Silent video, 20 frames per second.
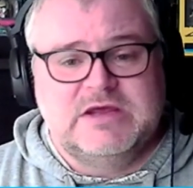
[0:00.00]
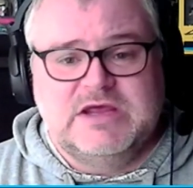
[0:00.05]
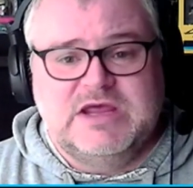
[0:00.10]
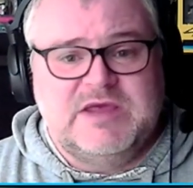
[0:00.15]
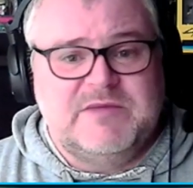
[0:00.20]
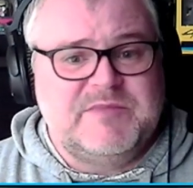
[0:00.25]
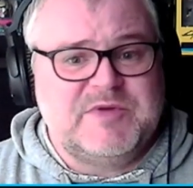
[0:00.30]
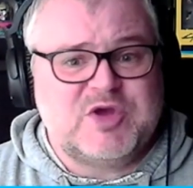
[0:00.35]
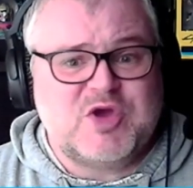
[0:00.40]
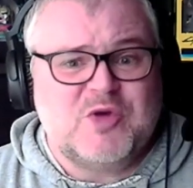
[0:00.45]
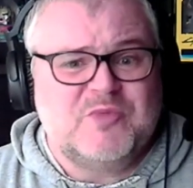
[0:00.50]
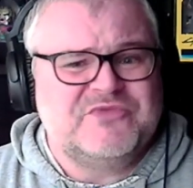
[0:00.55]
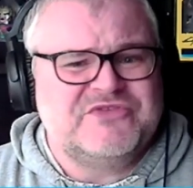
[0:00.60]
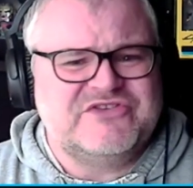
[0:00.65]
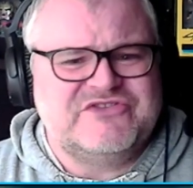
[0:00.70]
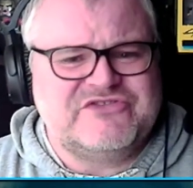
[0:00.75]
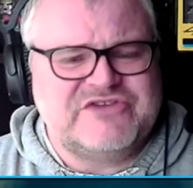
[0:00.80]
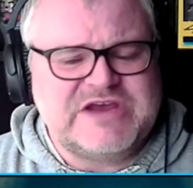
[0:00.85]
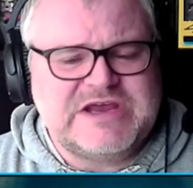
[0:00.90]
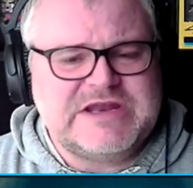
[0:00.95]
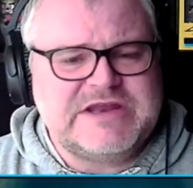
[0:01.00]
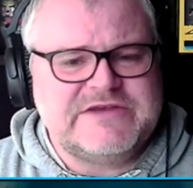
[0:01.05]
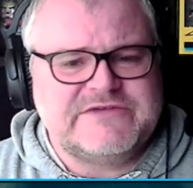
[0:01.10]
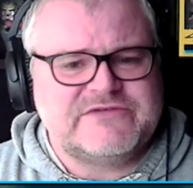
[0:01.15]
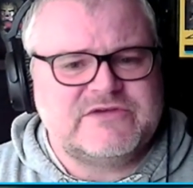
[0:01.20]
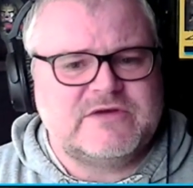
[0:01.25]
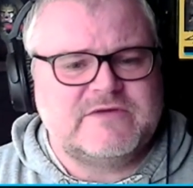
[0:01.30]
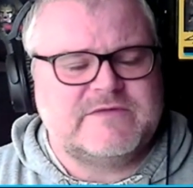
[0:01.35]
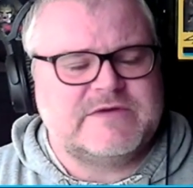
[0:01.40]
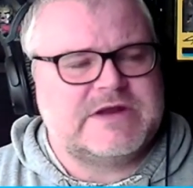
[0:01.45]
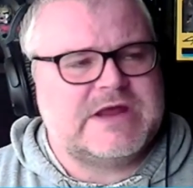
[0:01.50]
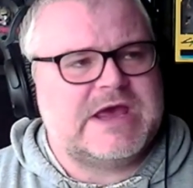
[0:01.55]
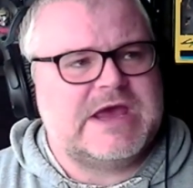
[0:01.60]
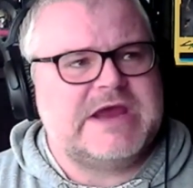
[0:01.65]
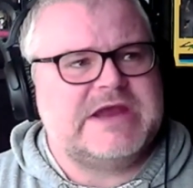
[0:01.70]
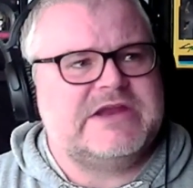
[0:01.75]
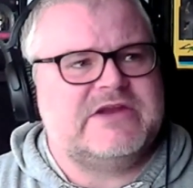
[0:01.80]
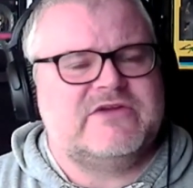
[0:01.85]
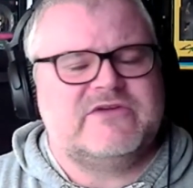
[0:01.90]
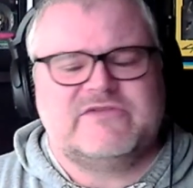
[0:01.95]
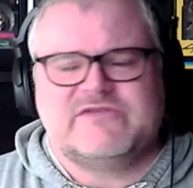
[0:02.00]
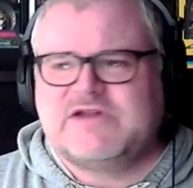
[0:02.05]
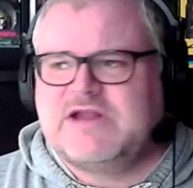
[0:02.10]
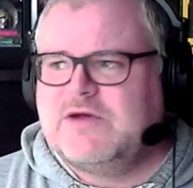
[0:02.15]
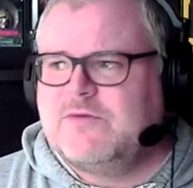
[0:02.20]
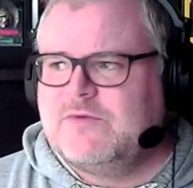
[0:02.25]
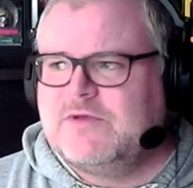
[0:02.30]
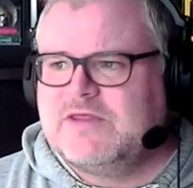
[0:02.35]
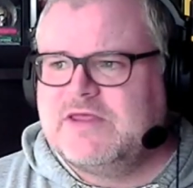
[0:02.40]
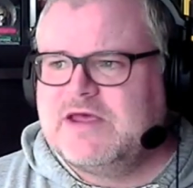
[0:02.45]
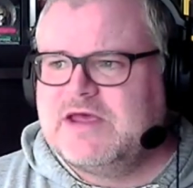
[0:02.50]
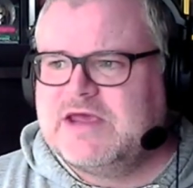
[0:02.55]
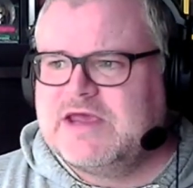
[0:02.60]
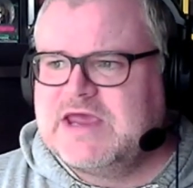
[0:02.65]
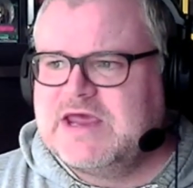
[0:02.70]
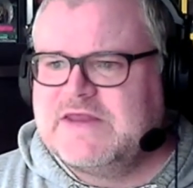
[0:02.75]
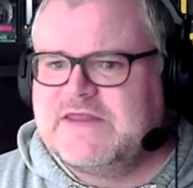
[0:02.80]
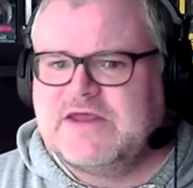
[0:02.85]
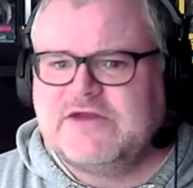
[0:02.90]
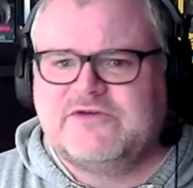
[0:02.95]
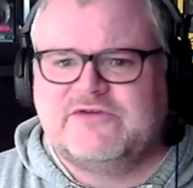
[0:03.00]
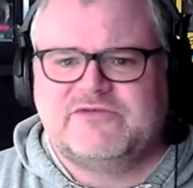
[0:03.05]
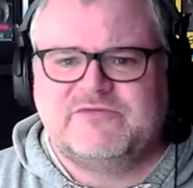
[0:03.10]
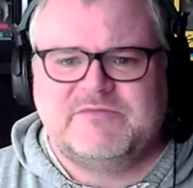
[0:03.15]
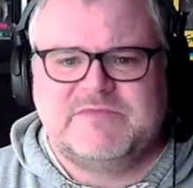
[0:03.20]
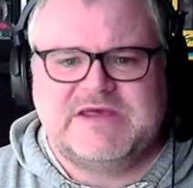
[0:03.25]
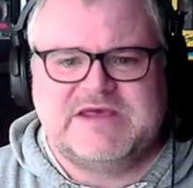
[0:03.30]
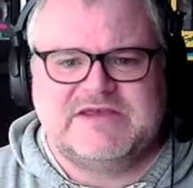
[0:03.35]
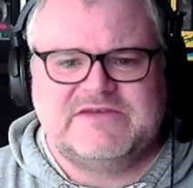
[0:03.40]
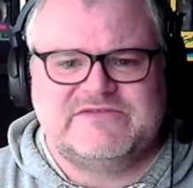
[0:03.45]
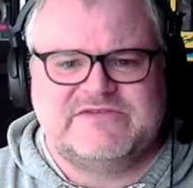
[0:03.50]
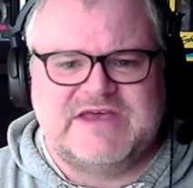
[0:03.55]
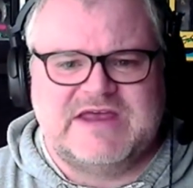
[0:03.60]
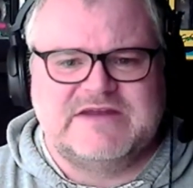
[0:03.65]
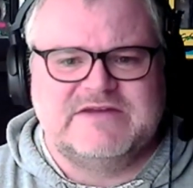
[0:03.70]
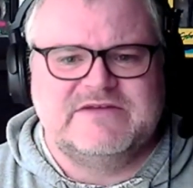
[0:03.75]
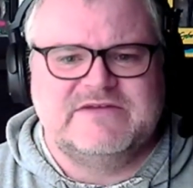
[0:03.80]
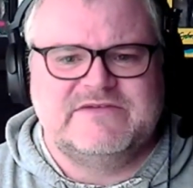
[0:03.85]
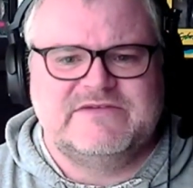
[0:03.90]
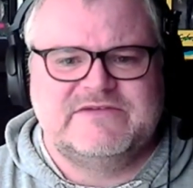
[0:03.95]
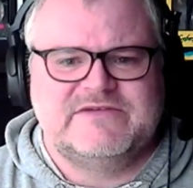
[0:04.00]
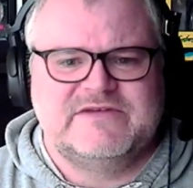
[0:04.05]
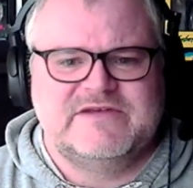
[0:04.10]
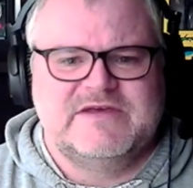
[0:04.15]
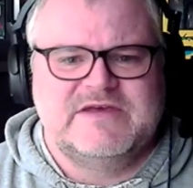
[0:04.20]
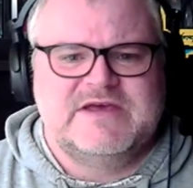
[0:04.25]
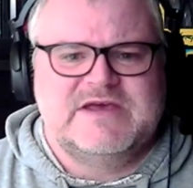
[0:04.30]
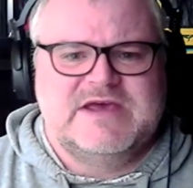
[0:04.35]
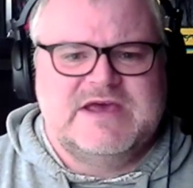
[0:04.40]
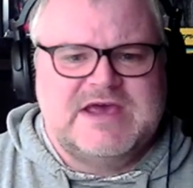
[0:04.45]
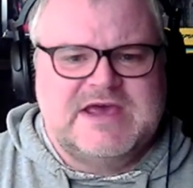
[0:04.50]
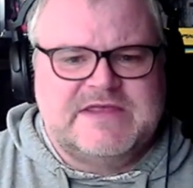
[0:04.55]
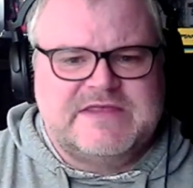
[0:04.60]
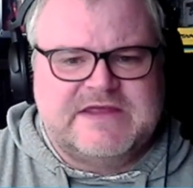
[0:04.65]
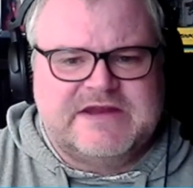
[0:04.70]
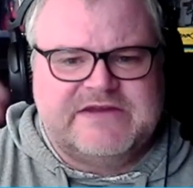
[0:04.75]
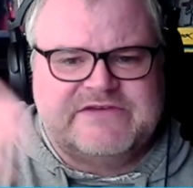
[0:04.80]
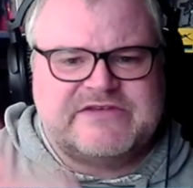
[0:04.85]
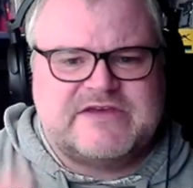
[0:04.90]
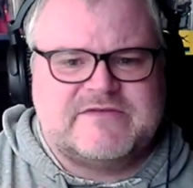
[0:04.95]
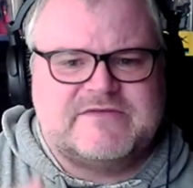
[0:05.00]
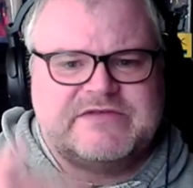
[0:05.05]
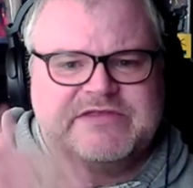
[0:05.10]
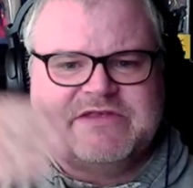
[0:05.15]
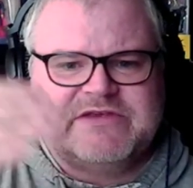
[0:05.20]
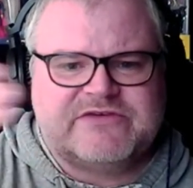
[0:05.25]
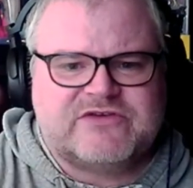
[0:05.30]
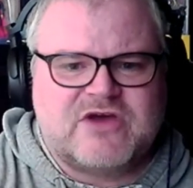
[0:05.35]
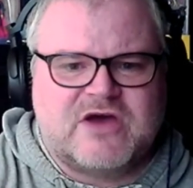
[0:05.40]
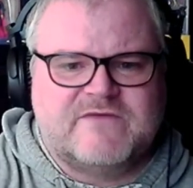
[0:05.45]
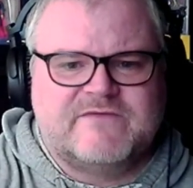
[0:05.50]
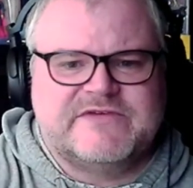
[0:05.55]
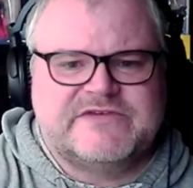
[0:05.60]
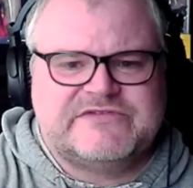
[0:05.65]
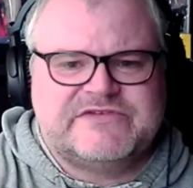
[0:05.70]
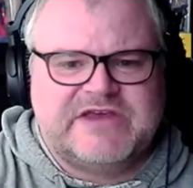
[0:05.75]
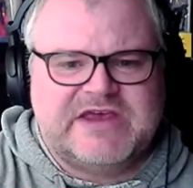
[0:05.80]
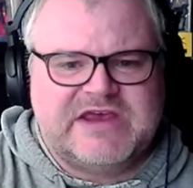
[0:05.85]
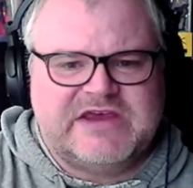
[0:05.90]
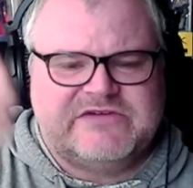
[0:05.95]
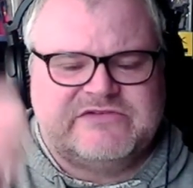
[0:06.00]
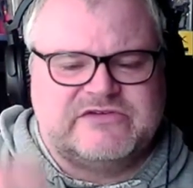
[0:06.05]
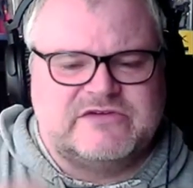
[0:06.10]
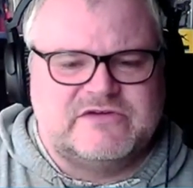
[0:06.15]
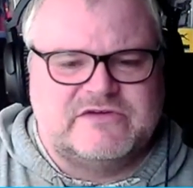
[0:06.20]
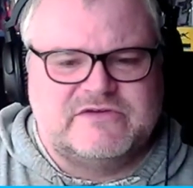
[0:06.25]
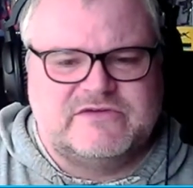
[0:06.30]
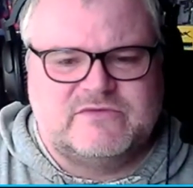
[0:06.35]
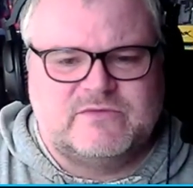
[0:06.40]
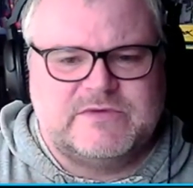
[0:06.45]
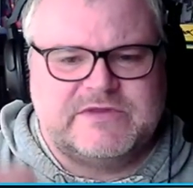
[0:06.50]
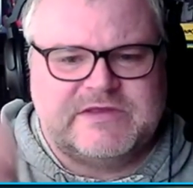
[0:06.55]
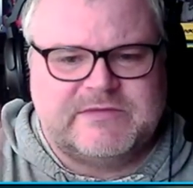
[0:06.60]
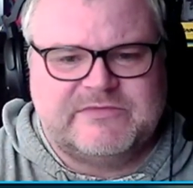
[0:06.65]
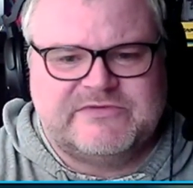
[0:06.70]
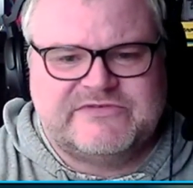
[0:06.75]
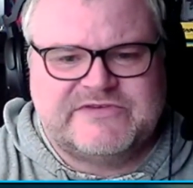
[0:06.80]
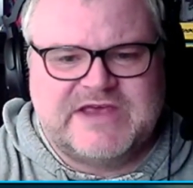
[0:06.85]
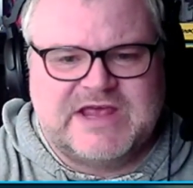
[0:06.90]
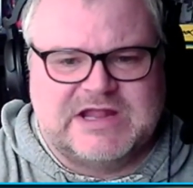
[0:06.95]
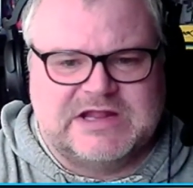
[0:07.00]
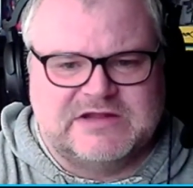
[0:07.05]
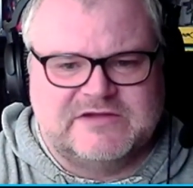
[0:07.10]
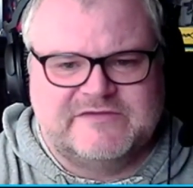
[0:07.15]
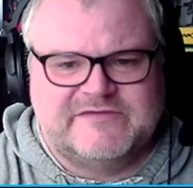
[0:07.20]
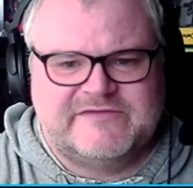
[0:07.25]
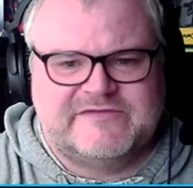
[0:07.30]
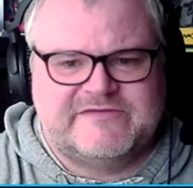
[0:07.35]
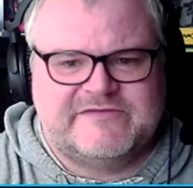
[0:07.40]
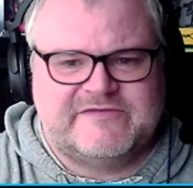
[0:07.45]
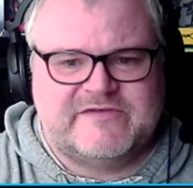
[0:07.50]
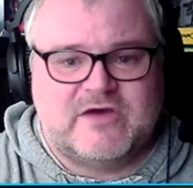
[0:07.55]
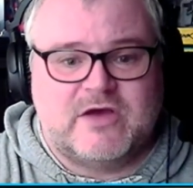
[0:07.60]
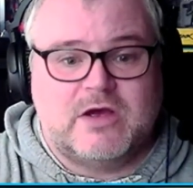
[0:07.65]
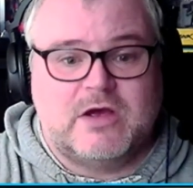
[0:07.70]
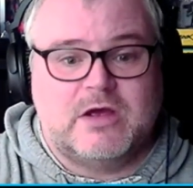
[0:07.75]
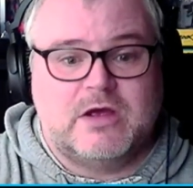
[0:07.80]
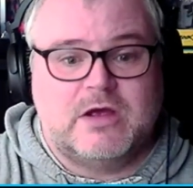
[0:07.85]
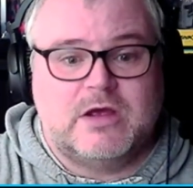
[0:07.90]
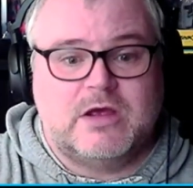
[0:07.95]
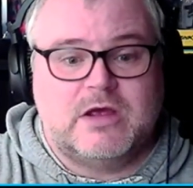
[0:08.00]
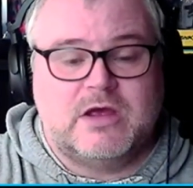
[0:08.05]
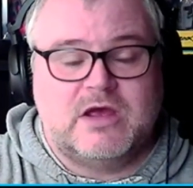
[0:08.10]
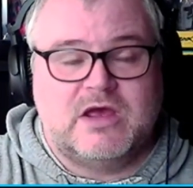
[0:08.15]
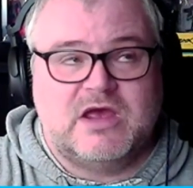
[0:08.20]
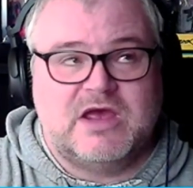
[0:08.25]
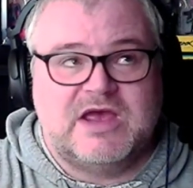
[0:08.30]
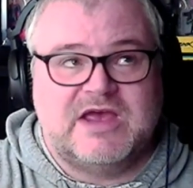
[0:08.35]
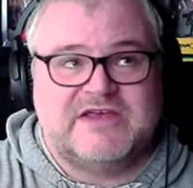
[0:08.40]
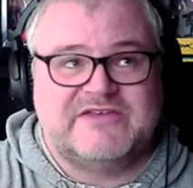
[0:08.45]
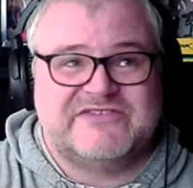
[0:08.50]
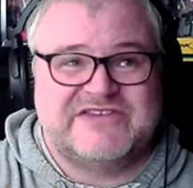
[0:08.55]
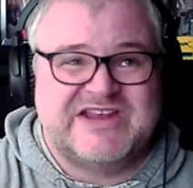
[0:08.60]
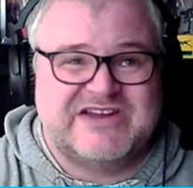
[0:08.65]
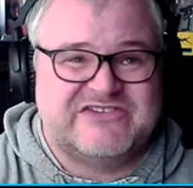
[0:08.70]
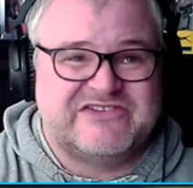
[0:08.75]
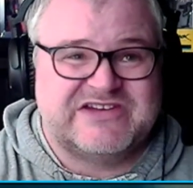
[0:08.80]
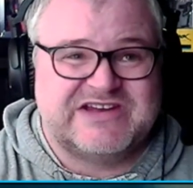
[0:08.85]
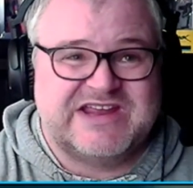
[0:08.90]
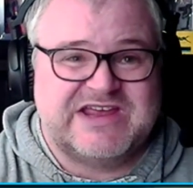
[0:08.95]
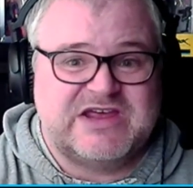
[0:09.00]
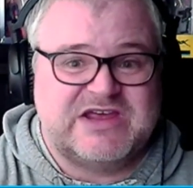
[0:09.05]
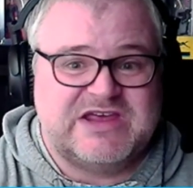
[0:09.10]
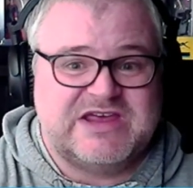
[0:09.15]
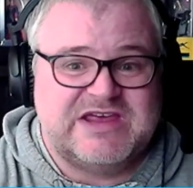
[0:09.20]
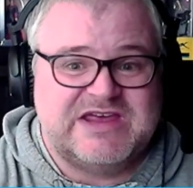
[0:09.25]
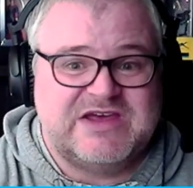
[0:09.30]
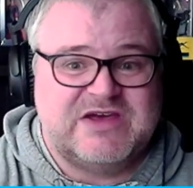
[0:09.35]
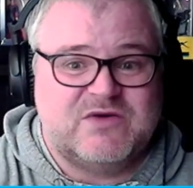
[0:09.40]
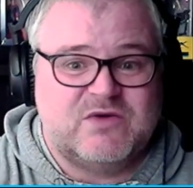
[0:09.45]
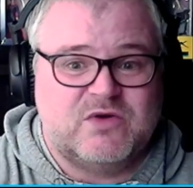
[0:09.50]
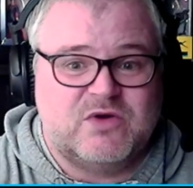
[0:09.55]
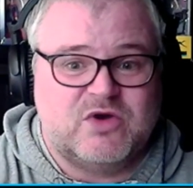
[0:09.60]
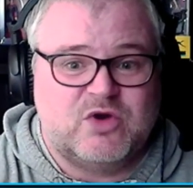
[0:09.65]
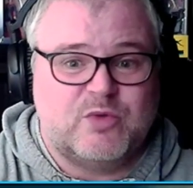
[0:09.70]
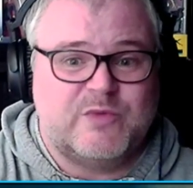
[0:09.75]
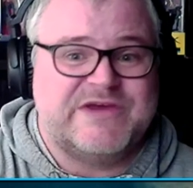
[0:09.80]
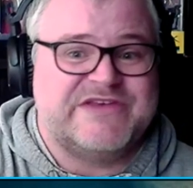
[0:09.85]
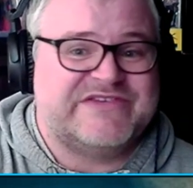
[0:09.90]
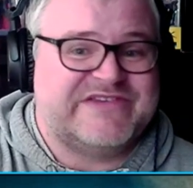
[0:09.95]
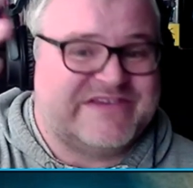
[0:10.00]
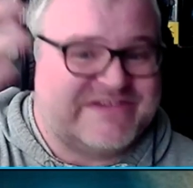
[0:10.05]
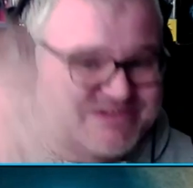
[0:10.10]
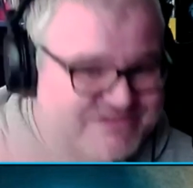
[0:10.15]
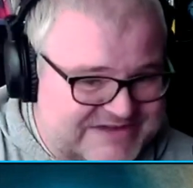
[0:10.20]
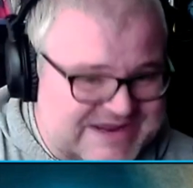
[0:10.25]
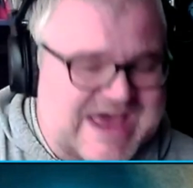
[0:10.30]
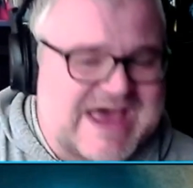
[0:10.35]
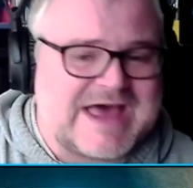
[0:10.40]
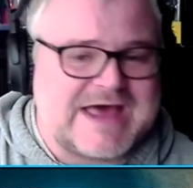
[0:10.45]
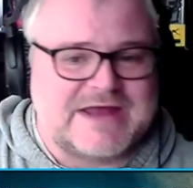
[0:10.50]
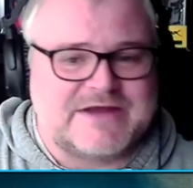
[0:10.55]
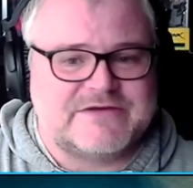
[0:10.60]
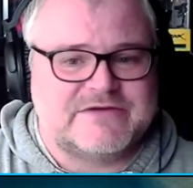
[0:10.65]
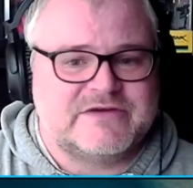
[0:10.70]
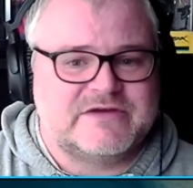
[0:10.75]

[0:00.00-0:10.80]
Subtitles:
becomes a genius overnight, and you're just like, well, that again, that doesn't make sense. And then he's having these conversations with himself, essentially, who is his dad.